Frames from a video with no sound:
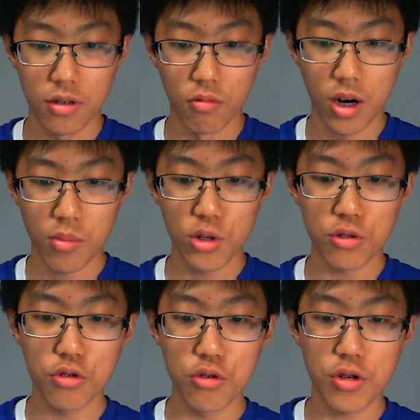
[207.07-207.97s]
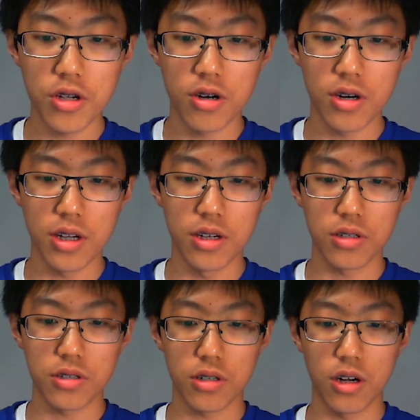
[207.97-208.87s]
what I'm going to do here
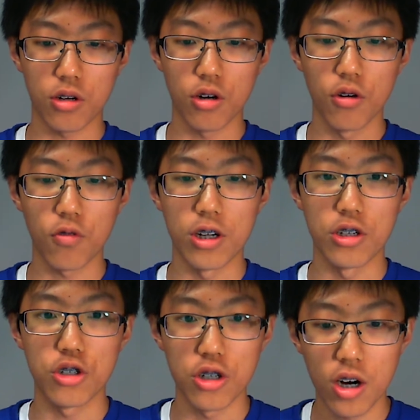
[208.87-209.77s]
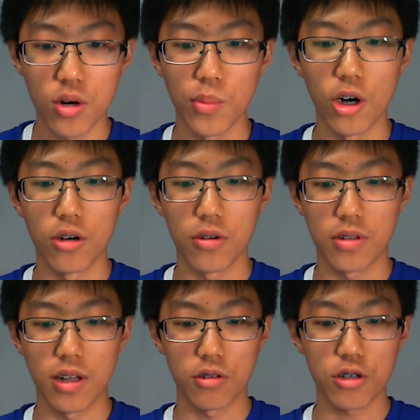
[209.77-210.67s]
is go for a Shadow Ball.
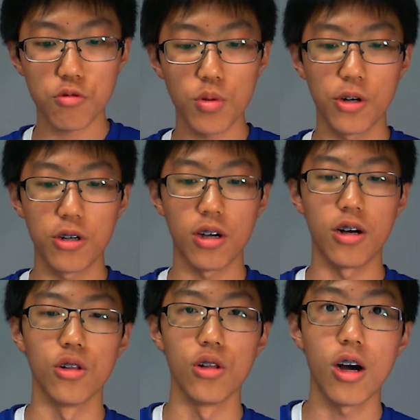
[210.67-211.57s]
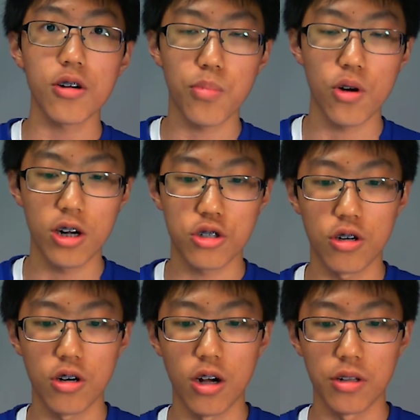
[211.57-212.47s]
Now, this would put a lot of
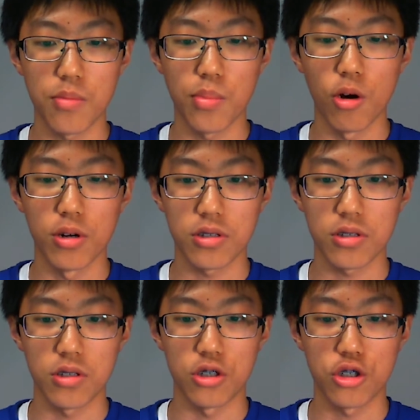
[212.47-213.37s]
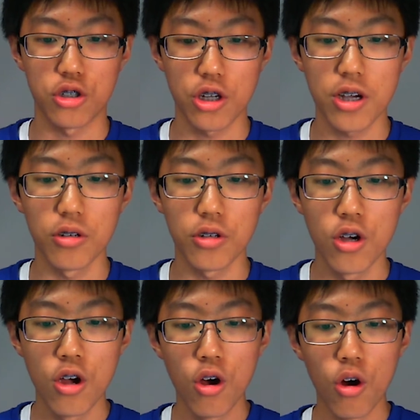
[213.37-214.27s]
pressure on the opponent to shield,
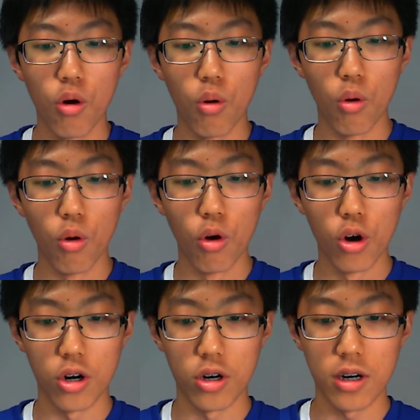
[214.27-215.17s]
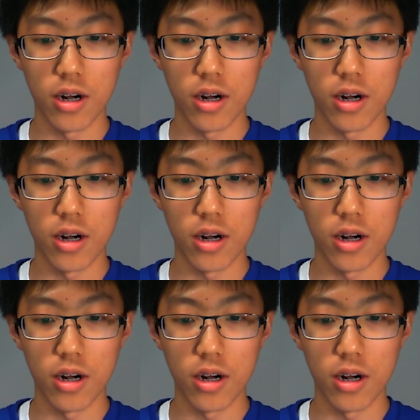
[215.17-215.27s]
or